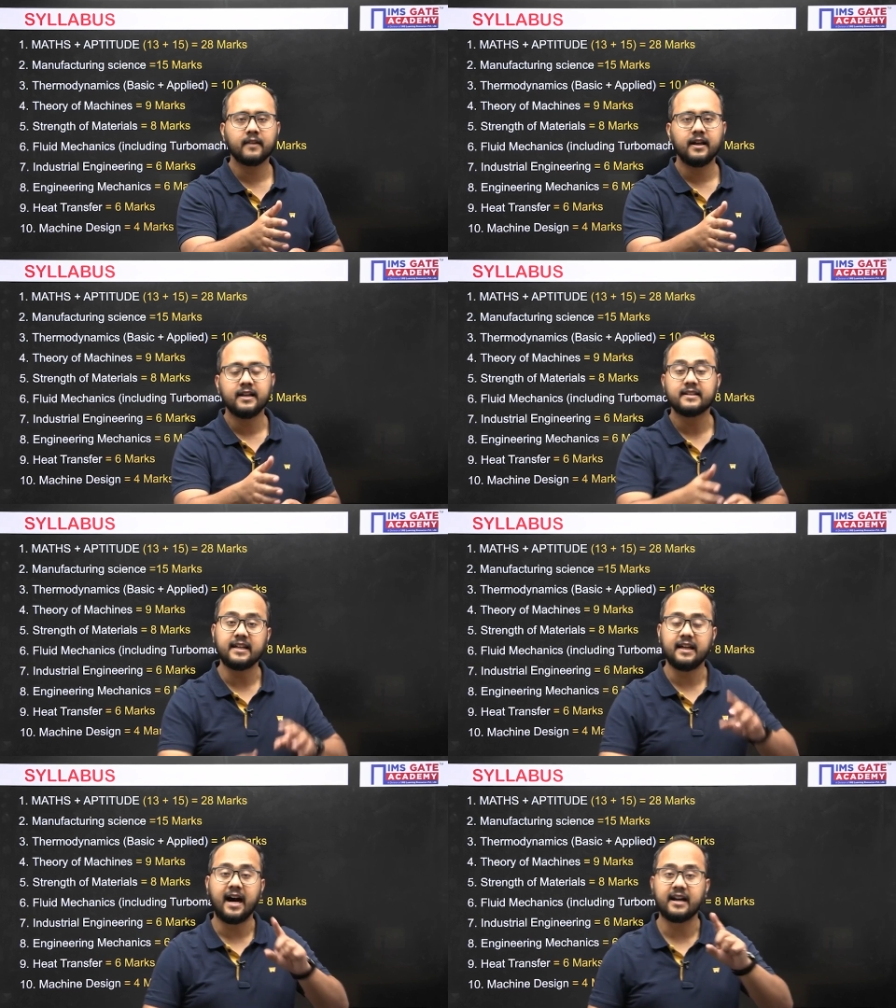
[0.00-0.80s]
See,
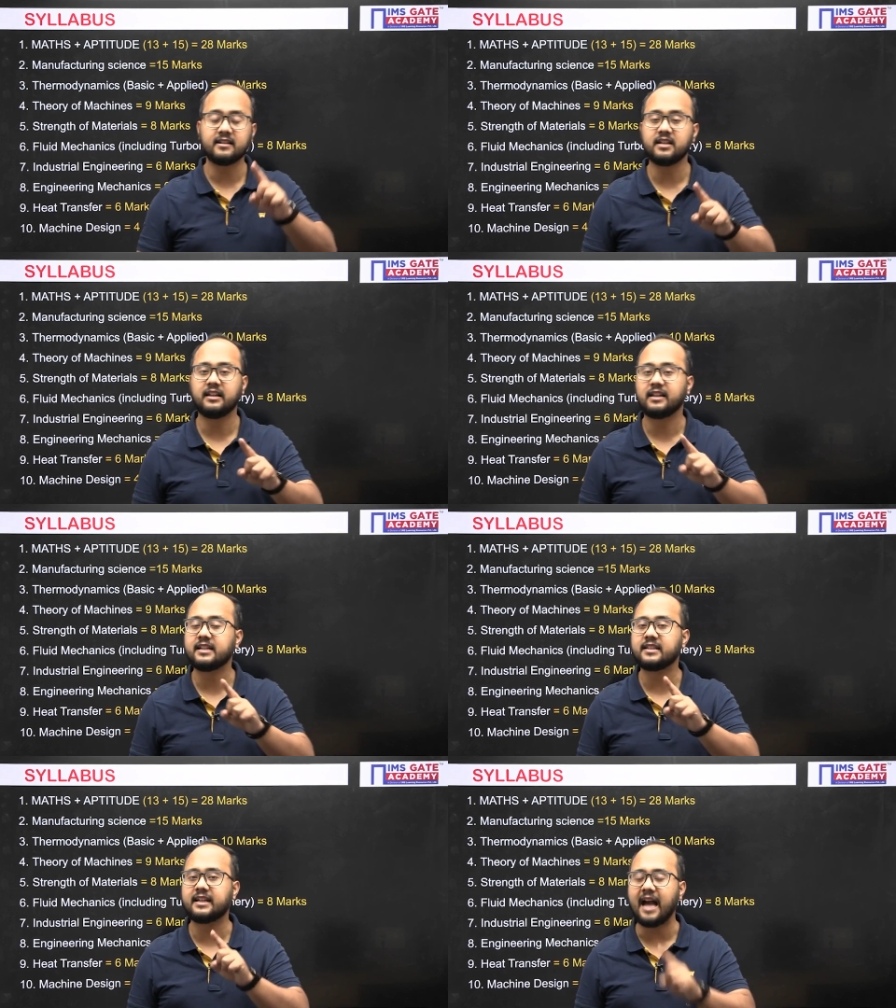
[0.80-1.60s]
understand there is
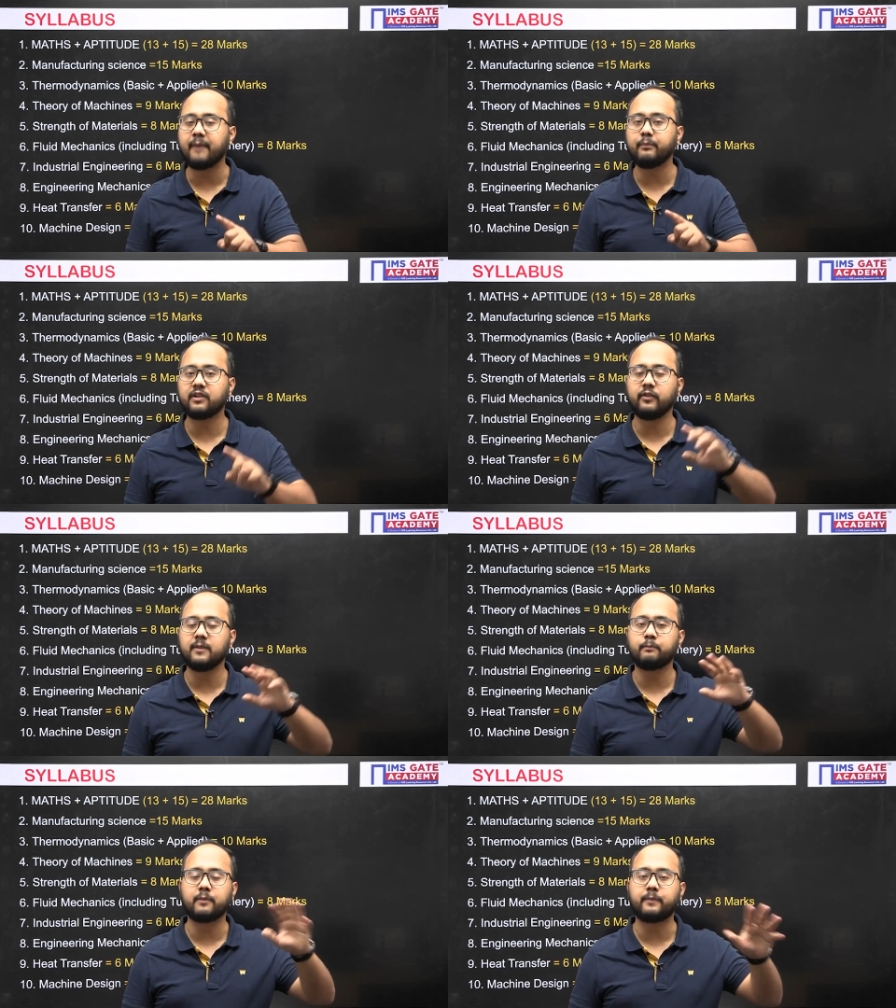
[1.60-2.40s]
a gap between
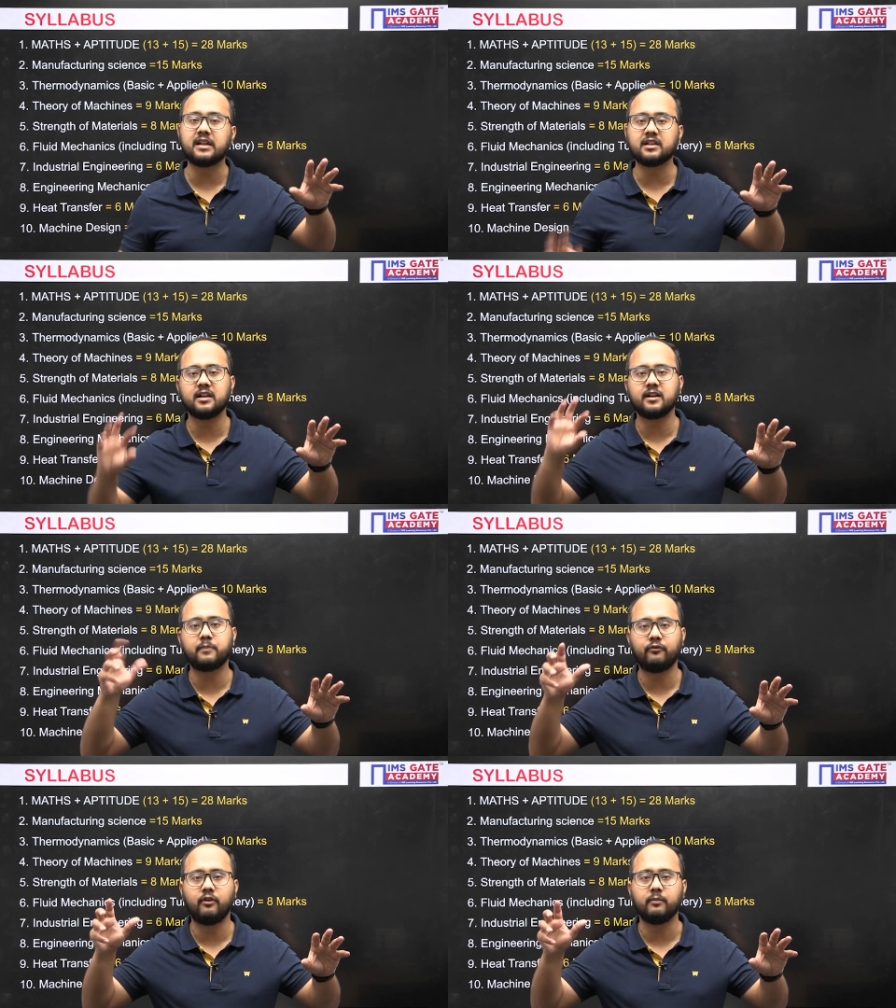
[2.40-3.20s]
preparation and the
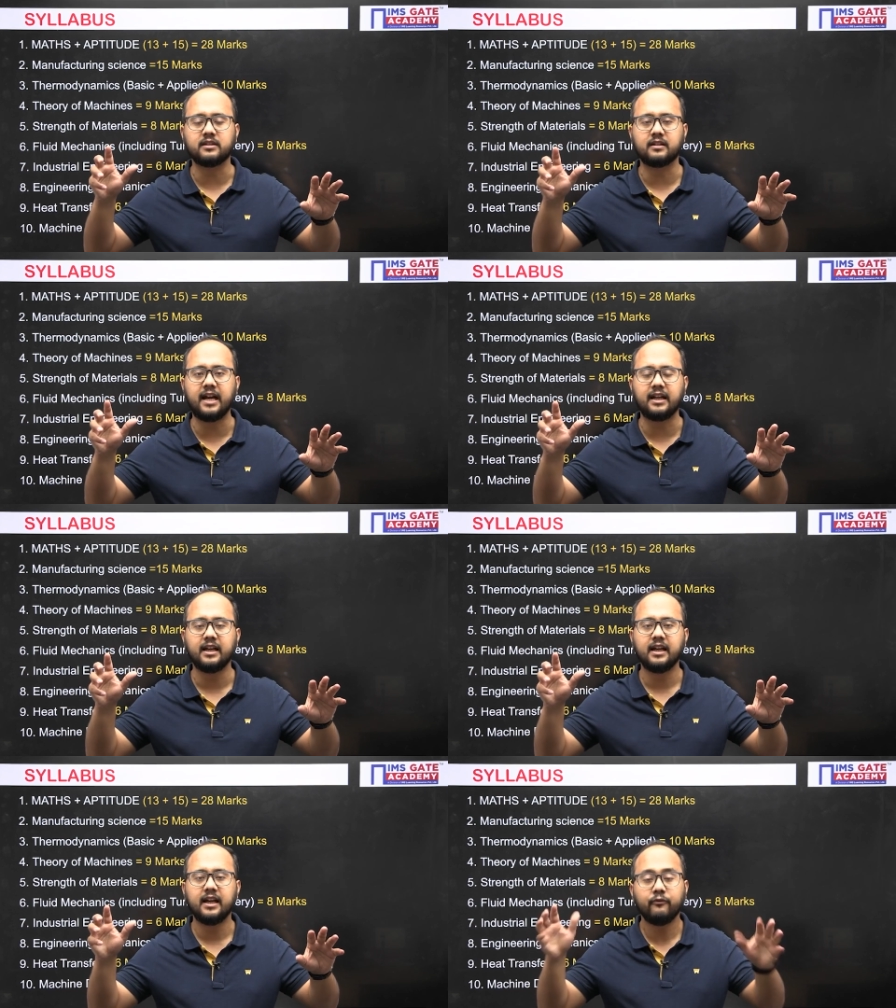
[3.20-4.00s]
performance, right?
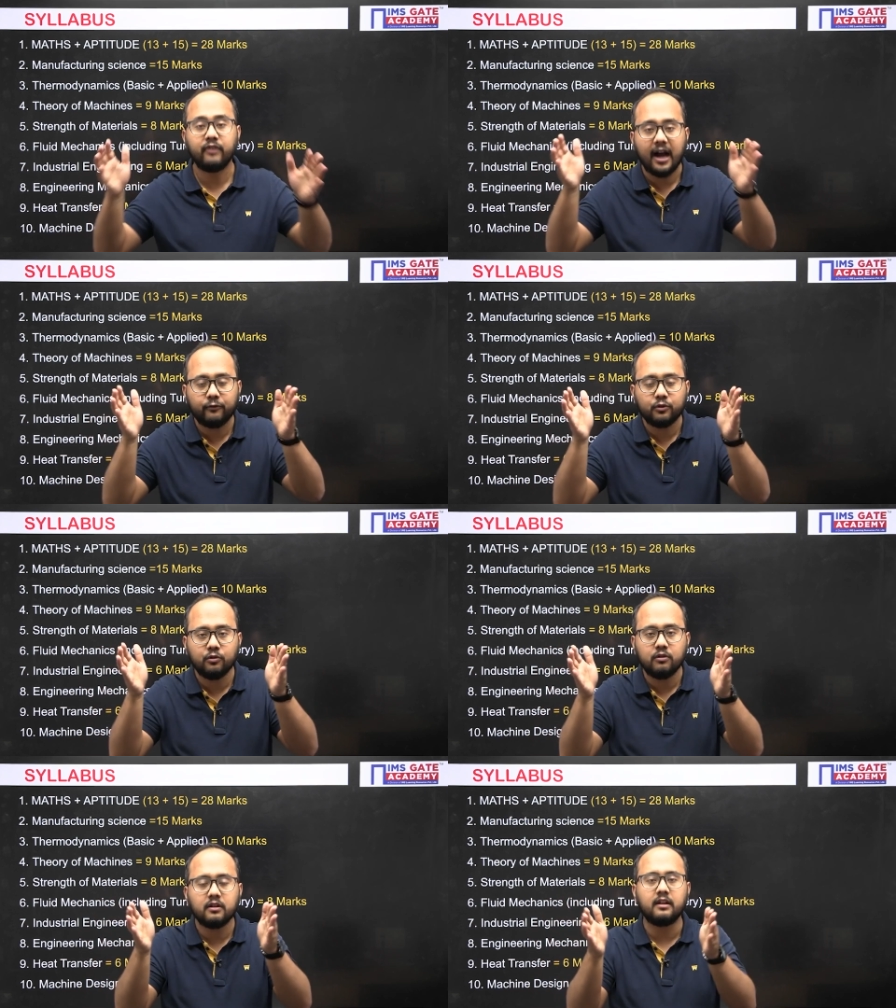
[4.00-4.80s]
We have to
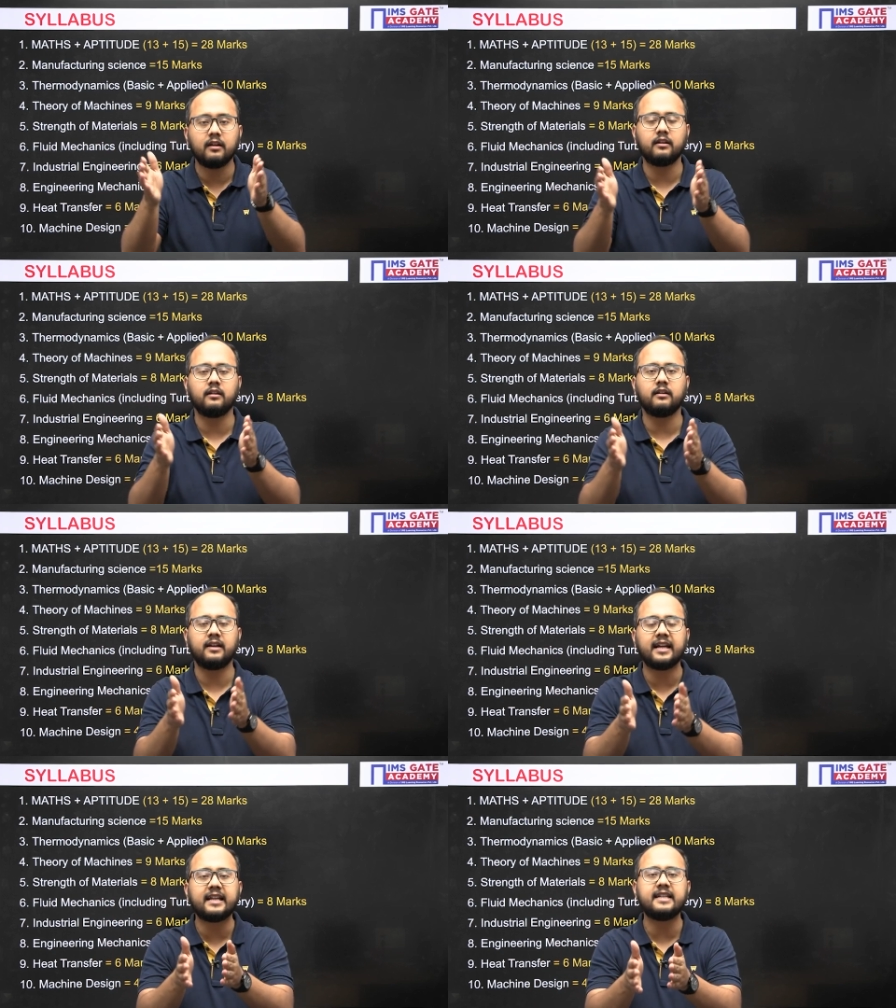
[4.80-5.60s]

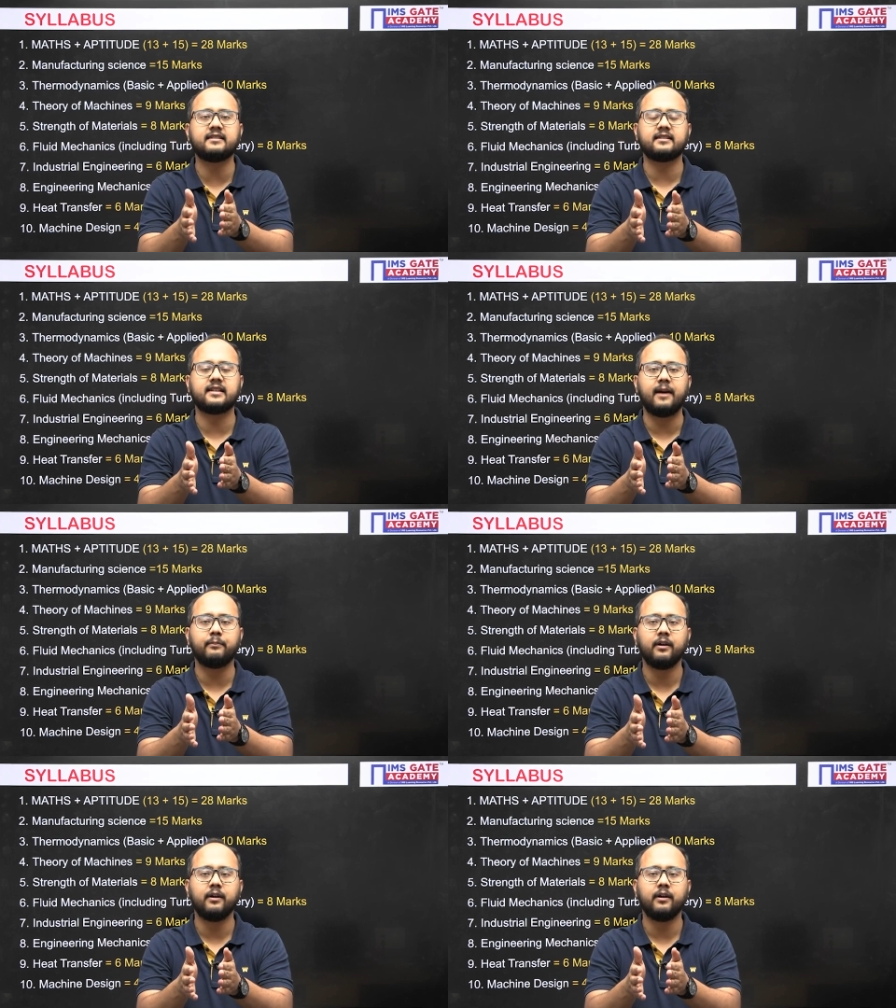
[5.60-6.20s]
decrease this gap.